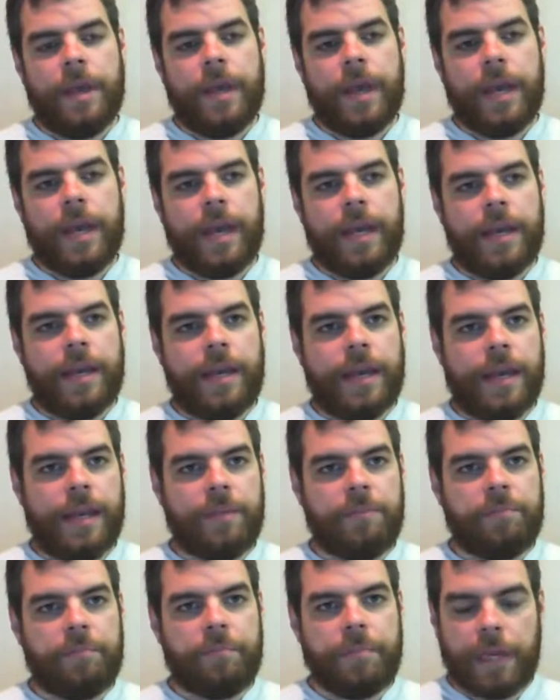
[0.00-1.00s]

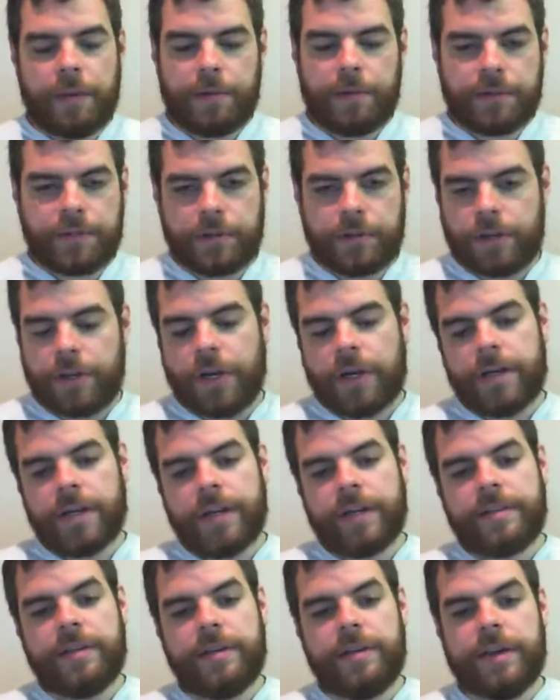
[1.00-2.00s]
And made a bunch of good
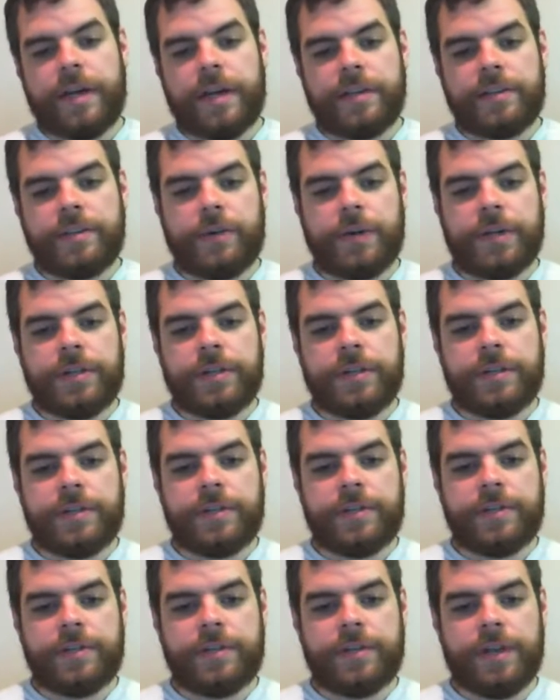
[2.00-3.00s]
contacts there to ask
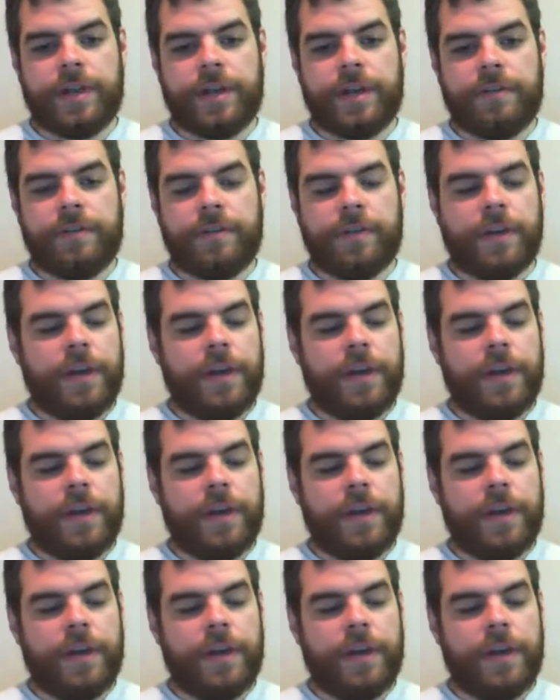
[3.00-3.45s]
questions of.